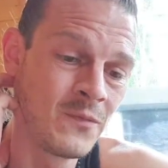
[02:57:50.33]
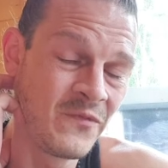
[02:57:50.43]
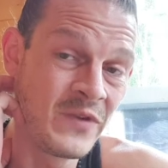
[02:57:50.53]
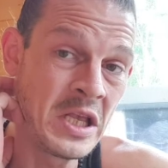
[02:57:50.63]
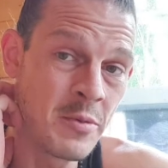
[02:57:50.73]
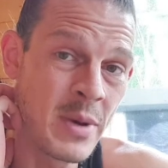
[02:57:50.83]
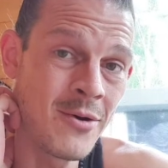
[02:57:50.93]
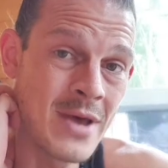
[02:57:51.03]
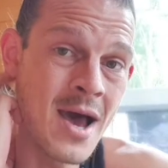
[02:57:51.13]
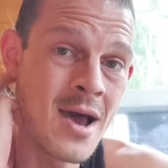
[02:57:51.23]
Think
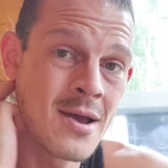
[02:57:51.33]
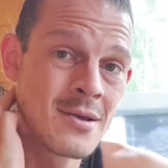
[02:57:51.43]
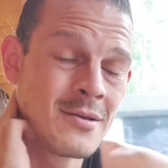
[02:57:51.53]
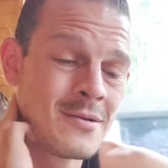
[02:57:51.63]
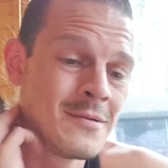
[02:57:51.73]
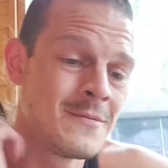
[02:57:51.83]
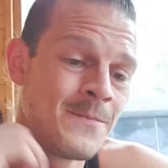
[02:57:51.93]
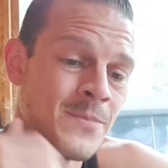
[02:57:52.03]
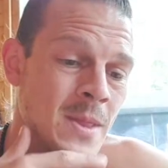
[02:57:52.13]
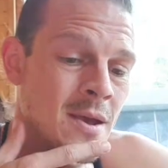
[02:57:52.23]
about that.
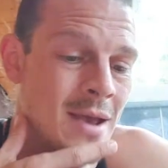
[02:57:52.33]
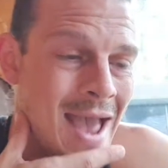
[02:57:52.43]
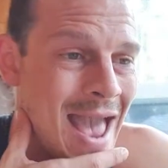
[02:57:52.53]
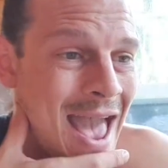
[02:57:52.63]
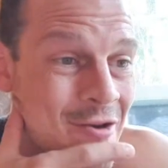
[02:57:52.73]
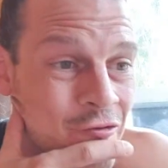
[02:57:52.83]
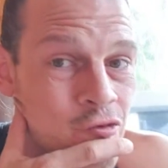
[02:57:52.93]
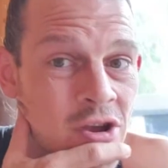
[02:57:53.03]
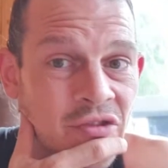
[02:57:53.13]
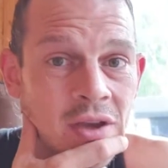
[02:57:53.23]

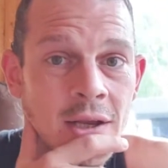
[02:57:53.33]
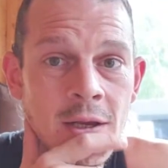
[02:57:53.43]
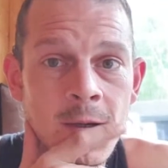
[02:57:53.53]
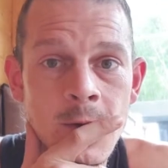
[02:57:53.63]
Everything.